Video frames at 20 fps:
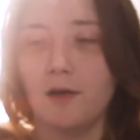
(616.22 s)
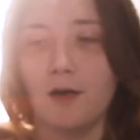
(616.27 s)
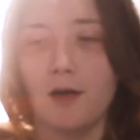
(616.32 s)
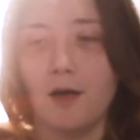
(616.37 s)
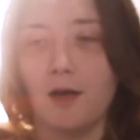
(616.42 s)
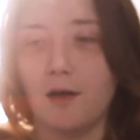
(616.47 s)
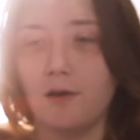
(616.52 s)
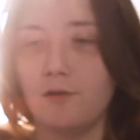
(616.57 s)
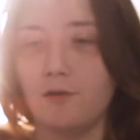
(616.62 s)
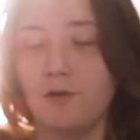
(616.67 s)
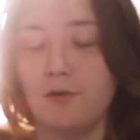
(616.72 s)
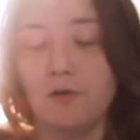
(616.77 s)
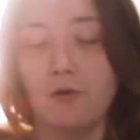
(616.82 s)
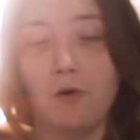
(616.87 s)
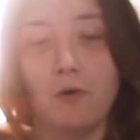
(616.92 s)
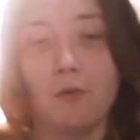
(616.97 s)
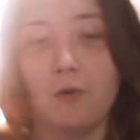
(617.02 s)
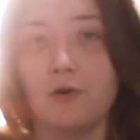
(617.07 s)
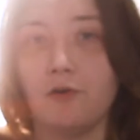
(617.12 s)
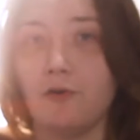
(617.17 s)
and you
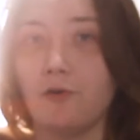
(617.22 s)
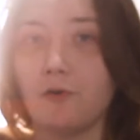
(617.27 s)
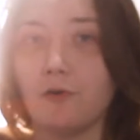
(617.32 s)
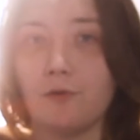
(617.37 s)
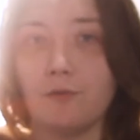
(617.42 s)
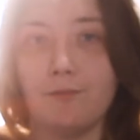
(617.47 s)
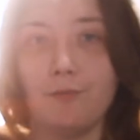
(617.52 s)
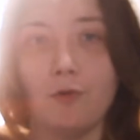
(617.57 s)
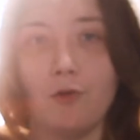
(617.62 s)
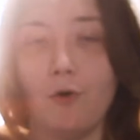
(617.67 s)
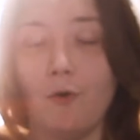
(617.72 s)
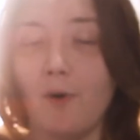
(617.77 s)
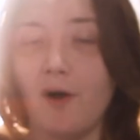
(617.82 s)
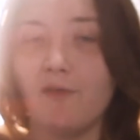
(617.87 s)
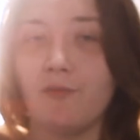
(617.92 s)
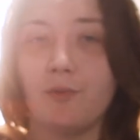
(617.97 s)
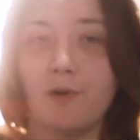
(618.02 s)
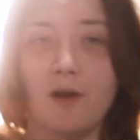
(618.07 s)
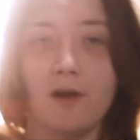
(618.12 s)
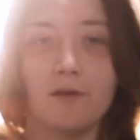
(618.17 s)
don't want your low
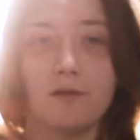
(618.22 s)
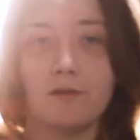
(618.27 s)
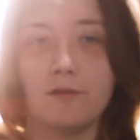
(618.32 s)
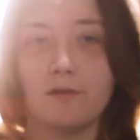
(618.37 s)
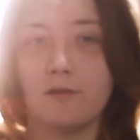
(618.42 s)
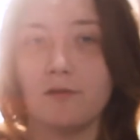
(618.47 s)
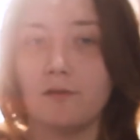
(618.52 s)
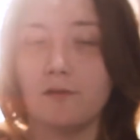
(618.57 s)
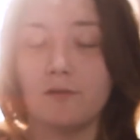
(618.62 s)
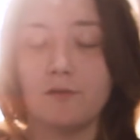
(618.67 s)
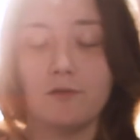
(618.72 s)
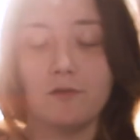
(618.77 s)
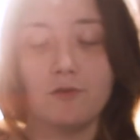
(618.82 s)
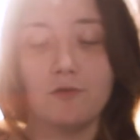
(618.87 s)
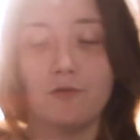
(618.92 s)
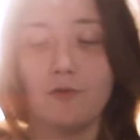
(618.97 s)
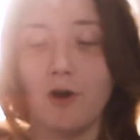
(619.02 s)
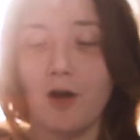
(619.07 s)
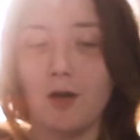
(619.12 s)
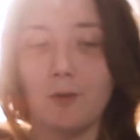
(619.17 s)
FPSs to
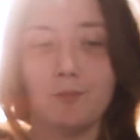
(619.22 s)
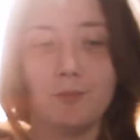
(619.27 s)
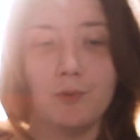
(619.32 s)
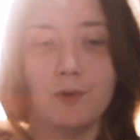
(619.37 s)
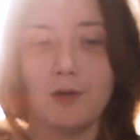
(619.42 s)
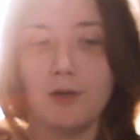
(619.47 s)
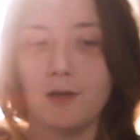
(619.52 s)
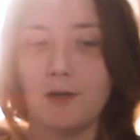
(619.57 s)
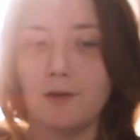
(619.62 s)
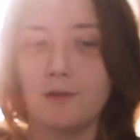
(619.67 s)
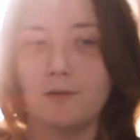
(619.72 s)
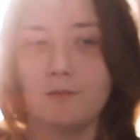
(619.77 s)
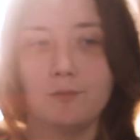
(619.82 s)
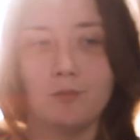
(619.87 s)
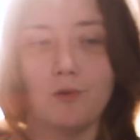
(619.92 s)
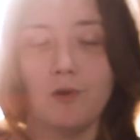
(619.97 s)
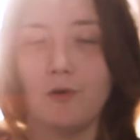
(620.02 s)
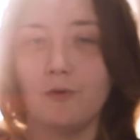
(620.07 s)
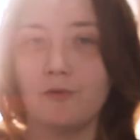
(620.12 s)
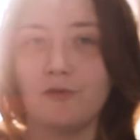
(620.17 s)
drop
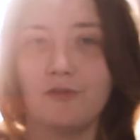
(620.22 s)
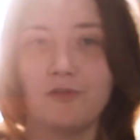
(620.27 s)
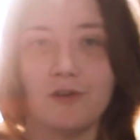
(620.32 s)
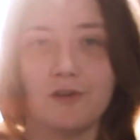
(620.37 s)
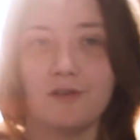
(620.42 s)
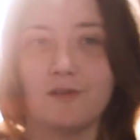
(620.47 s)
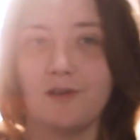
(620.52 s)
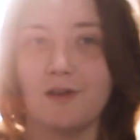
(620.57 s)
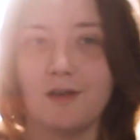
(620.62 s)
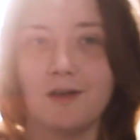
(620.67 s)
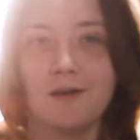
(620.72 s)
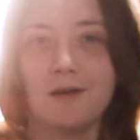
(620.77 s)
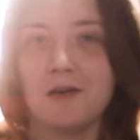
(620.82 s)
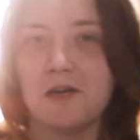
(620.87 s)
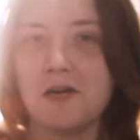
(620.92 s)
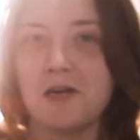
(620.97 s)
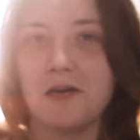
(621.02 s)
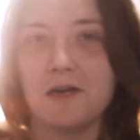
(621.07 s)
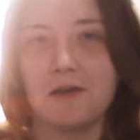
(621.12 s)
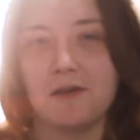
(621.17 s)
below 60,
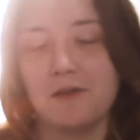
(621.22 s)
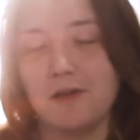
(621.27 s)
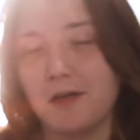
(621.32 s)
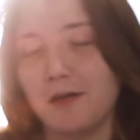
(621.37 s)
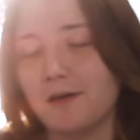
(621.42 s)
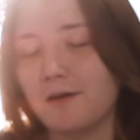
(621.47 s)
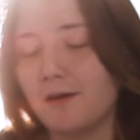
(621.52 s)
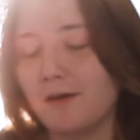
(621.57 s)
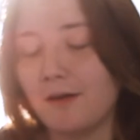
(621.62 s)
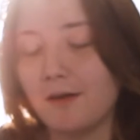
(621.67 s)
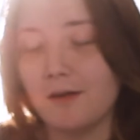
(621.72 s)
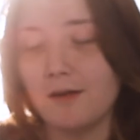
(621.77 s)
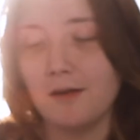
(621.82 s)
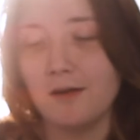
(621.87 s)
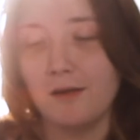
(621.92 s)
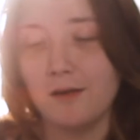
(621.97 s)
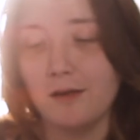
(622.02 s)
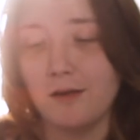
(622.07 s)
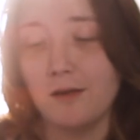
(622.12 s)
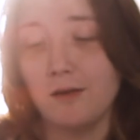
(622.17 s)
then
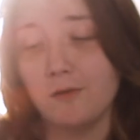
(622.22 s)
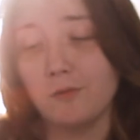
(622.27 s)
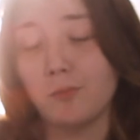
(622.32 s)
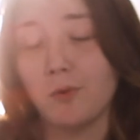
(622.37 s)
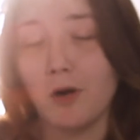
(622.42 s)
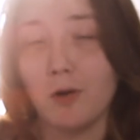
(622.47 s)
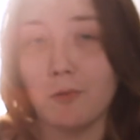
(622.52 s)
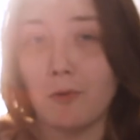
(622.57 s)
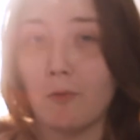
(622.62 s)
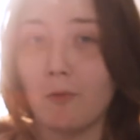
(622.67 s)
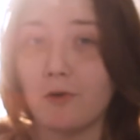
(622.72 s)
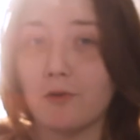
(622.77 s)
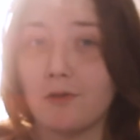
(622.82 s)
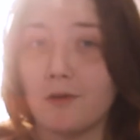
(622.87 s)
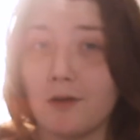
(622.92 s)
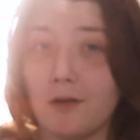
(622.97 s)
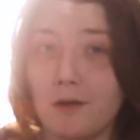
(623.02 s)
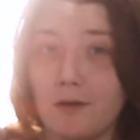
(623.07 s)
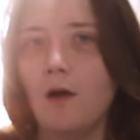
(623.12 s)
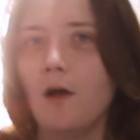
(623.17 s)
it's probably worth
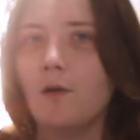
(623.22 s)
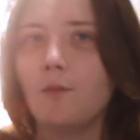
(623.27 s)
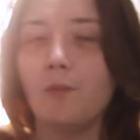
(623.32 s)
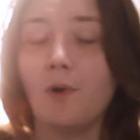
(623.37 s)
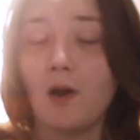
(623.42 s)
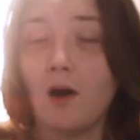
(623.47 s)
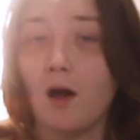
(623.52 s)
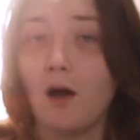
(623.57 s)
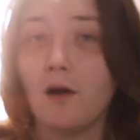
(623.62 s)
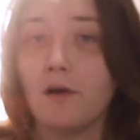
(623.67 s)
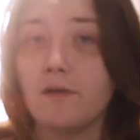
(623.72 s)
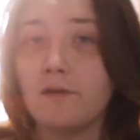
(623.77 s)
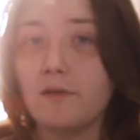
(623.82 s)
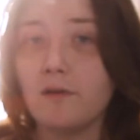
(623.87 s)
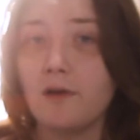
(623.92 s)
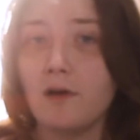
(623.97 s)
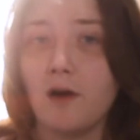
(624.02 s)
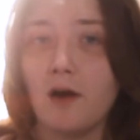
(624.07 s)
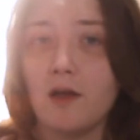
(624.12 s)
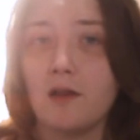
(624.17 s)
it. But
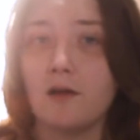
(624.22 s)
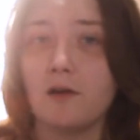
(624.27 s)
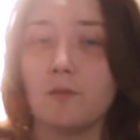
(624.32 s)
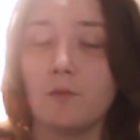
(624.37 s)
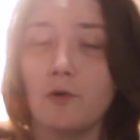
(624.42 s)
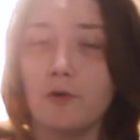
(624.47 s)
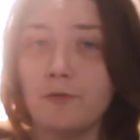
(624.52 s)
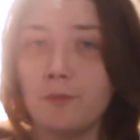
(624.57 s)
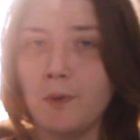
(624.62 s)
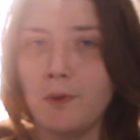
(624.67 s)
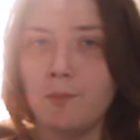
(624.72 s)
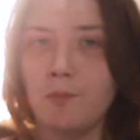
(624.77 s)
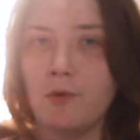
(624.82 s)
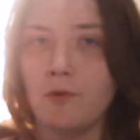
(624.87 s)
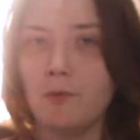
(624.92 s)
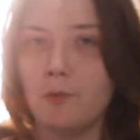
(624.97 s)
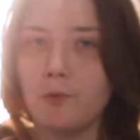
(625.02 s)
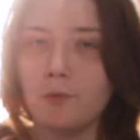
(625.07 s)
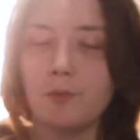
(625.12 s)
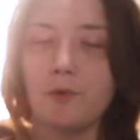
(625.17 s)
honestly, I think most
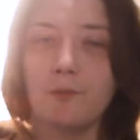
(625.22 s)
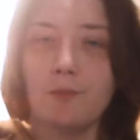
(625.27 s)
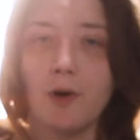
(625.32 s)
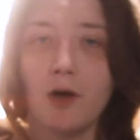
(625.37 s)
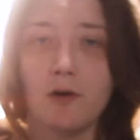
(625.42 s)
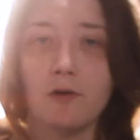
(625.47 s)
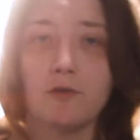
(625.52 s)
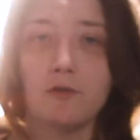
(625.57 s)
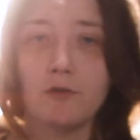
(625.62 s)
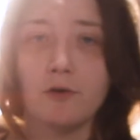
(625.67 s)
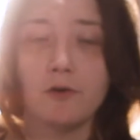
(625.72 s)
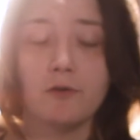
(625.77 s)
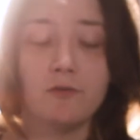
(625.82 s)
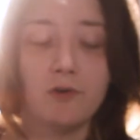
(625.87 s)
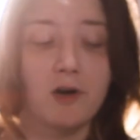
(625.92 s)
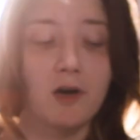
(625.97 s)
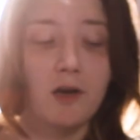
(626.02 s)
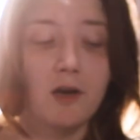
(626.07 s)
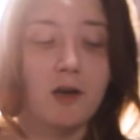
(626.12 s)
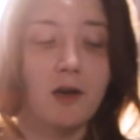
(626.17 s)
people will be better
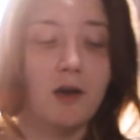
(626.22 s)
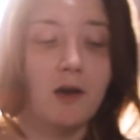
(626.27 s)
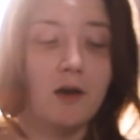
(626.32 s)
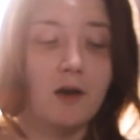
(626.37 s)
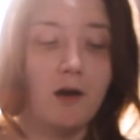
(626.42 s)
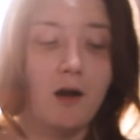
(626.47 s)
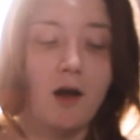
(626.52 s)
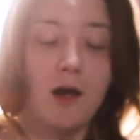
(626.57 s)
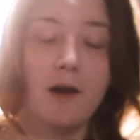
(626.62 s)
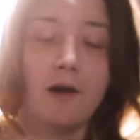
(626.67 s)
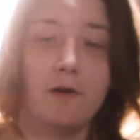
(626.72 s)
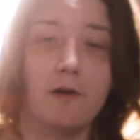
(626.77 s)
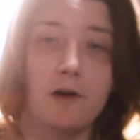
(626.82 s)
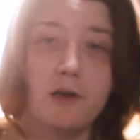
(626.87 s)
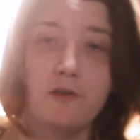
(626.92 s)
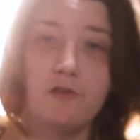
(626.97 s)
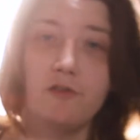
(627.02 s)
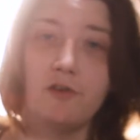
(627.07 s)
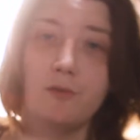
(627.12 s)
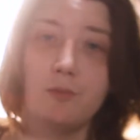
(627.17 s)
served getting a higher
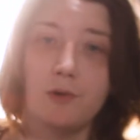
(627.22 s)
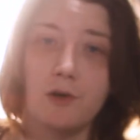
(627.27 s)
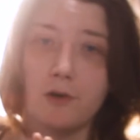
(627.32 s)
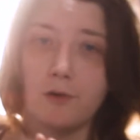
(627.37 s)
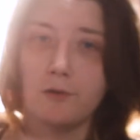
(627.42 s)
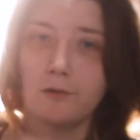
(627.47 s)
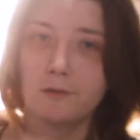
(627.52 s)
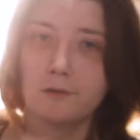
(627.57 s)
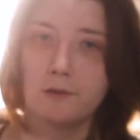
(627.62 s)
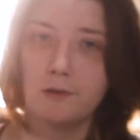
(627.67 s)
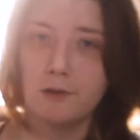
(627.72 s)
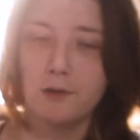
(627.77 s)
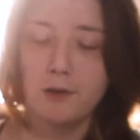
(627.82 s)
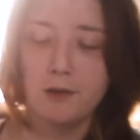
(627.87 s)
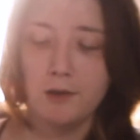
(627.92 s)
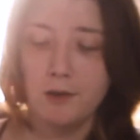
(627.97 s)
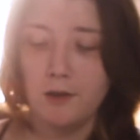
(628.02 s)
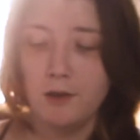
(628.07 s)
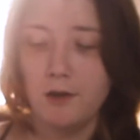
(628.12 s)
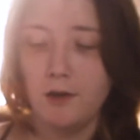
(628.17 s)
end GPU
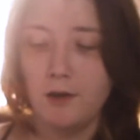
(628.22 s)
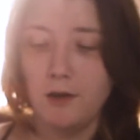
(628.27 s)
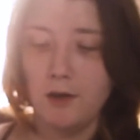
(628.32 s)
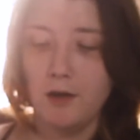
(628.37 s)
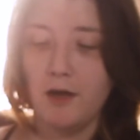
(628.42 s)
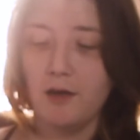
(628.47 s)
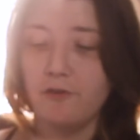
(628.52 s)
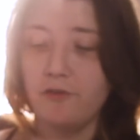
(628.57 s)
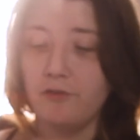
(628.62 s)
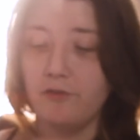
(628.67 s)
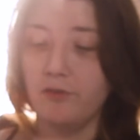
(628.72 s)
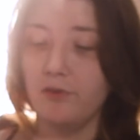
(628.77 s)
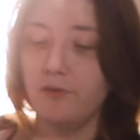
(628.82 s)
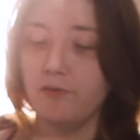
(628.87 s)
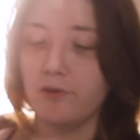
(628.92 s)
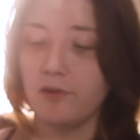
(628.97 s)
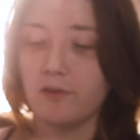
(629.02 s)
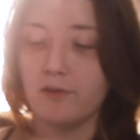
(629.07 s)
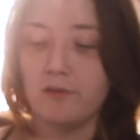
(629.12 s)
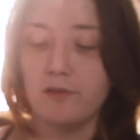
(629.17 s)
and just
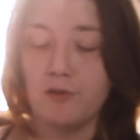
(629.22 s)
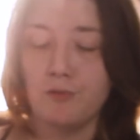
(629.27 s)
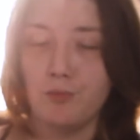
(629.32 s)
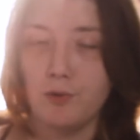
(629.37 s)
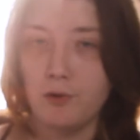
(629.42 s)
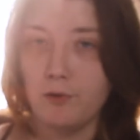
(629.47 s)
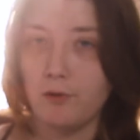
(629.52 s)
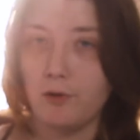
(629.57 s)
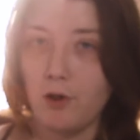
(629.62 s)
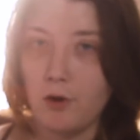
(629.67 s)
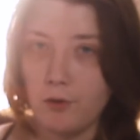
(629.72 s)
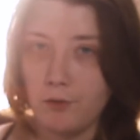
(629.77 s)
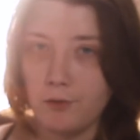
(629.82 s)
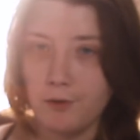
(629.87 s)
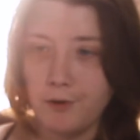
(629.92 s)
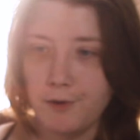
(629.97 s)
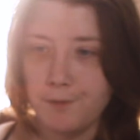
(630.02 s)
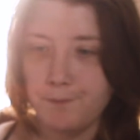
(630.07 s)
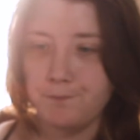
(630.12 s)
leaving the CPU alone.